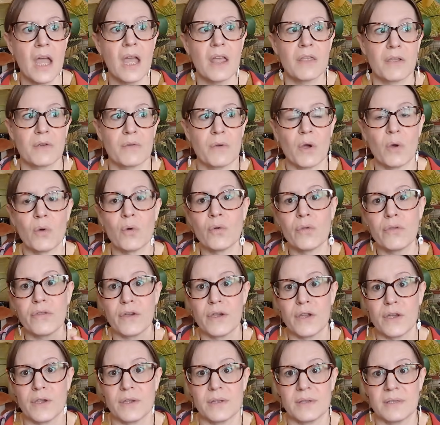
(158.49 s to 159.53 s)
There are
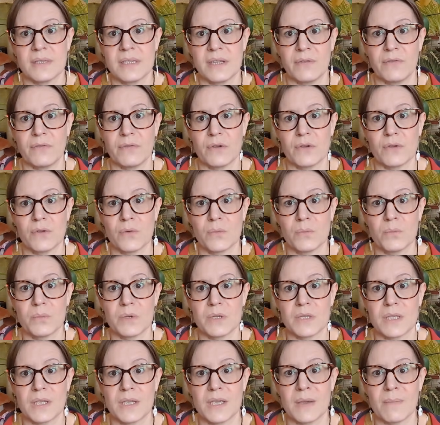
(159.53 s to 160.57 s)
other different
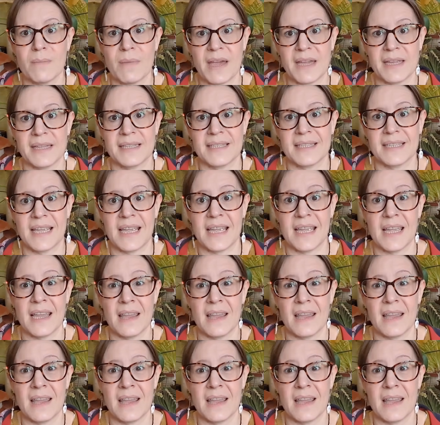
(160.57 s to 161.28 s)
numbers that you might see,